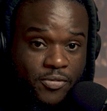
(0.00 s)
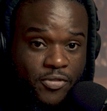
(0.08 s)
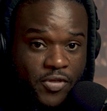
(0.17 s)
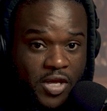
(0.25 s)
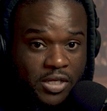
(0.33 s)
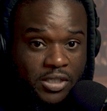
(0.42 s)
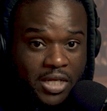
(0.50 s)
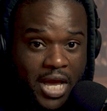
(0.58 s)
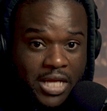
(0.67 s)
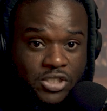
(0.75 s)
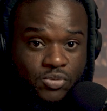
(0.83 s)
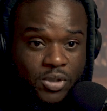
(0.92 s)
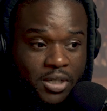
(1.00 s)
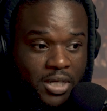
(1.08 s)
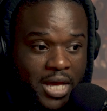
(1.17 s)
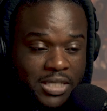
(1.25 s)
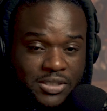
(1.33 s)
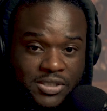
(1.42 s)
thick, nice, with a
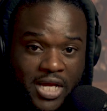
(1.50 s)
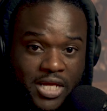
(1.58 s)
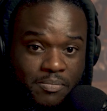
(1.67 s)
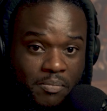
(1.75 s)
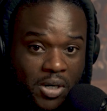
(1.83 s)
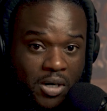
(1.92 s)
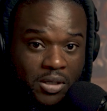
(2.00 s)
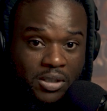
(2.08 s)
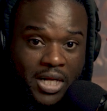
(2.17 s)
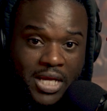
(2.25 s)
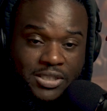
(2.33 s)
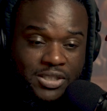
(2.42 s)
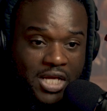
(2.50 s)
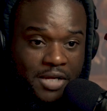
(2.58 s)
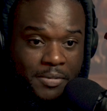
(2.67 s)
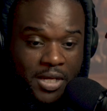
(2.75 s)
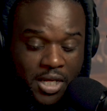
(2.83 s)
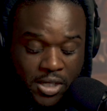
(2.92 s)
nice tight mug, nice tight
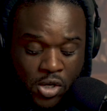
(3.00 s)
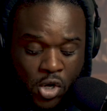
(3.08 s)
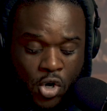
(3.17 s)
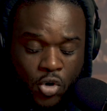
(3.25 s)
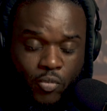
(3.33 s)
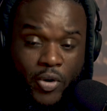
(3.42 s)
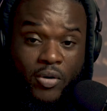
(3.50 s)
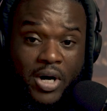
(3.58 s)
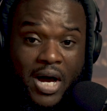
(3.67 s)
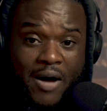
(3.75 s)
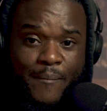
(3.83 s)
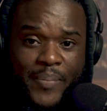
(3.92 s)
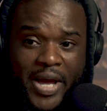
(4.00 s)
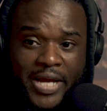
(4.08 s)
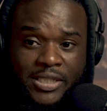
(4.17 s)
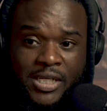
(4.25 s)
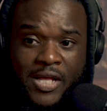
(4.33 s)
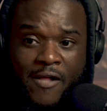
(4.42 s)
head, real compact.
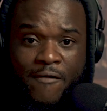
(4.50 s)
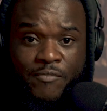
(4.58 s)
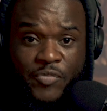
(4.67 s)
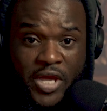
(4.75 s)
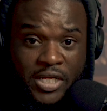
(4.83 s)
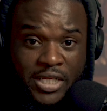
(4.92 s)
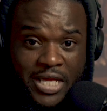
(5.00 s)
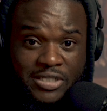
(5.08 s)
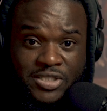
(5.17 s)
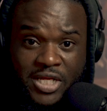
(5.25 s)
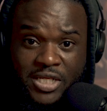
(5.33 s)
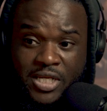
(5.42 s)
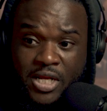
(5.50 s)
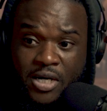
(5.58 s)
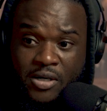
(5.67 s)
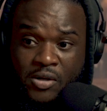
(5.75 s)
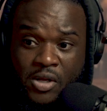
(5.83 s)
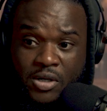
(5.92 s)
Then they send
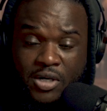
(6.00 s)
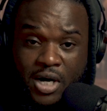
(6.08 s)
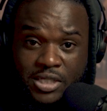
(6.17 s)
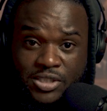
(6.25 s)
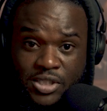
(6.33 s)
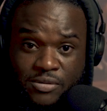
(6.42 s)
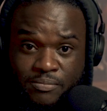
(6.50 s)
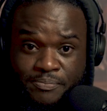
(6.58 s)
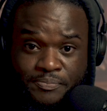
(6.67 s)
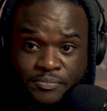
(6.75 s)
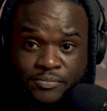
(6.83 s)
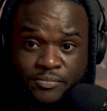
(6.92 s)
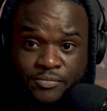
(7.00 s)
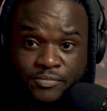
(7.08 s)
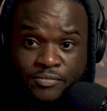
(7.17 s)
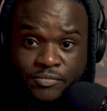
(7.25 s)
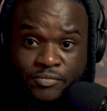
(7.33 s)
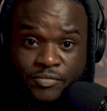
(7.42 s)
their cousin,
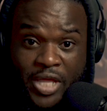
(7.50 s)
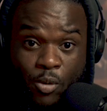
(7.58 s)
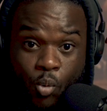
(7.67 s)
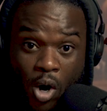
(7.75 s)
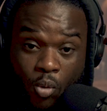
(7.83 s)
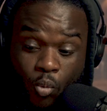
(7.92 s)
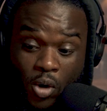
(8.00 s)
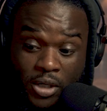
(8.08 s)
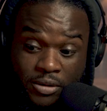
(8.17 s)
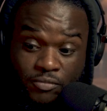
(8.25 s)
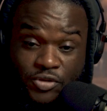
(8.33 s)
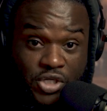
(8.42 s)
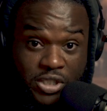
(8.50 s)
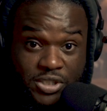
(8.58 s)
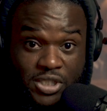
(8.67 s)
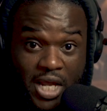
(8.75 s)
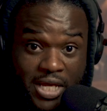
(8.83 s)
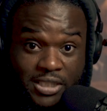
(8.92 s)
they want one just
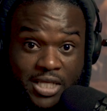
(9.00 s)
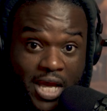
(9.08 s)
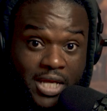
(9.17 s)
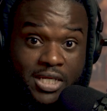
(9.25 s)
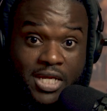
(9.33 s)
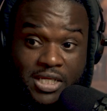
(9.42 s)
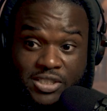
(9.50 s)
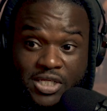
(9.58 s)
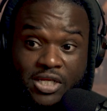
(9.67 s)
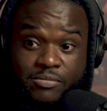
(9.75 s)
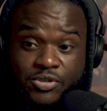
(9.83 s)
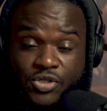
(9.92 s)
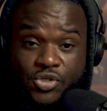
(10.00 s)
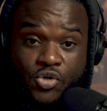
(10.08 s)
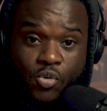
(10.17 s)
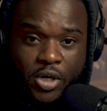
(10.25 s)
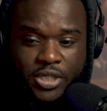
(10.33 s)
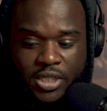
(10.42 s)
like that, and they send it to you
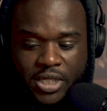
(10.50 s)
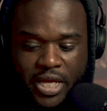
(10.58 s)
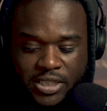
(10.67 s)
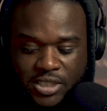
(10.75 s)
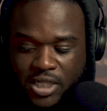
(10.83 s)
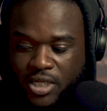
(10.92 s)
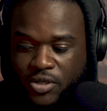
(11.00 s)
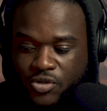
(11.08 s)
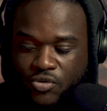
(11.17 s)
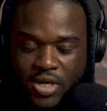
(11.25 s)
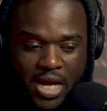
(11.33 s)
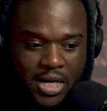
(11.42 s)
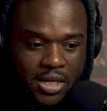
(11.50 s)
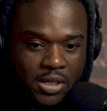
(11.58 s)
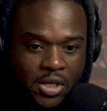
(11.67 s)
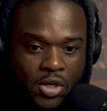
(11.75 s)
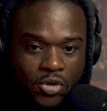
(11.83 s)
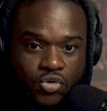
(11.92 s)
on your next litter. You got a
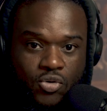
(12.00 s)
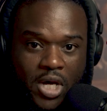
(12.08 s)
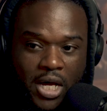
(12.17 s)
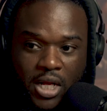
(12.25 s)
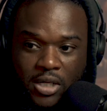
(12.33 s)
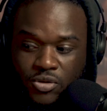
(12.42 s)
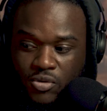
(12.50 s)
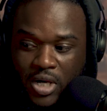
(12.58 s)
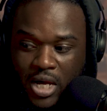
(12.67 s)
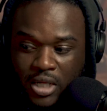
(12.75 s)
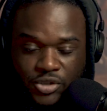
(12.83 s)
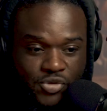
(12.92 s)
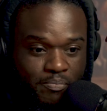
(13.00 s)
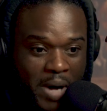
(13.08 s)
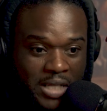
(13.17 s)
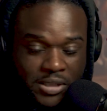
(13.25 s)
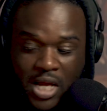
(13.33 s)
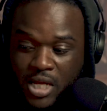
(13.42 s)

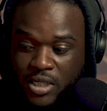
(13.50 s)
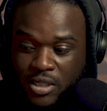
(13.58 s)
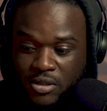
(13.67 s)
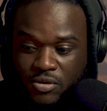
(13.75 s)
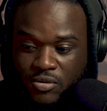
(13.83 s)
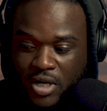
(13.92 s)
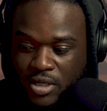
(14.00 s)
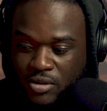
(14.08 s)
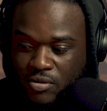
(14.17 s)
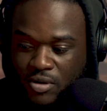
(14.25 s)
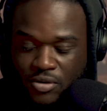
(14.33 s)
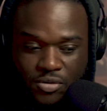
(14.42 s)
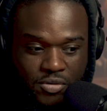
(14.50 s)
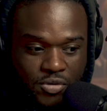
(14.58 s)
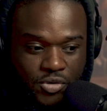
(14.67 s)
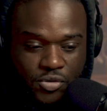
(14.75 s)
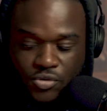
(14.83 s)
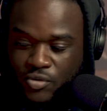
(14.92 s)
chupata,
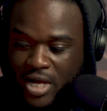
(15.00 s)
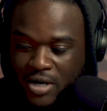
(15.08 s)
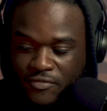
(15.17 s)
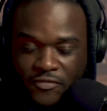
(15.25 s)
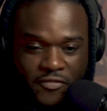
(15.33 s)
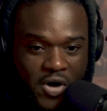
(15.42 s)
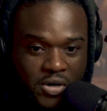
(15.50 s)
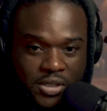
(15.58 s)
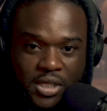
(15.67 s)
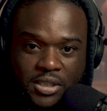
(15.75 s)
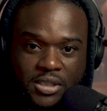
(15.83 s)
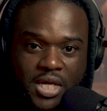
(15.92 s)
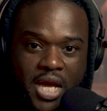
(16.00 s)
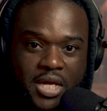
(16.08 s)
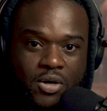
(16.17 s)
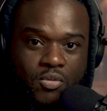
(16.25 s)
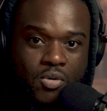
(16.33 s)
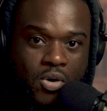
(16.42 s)
nigga. You got a fucking
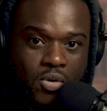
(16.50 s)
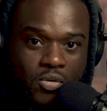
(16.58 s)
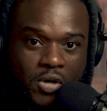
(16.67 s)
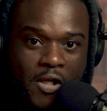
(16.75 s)
kangaroo.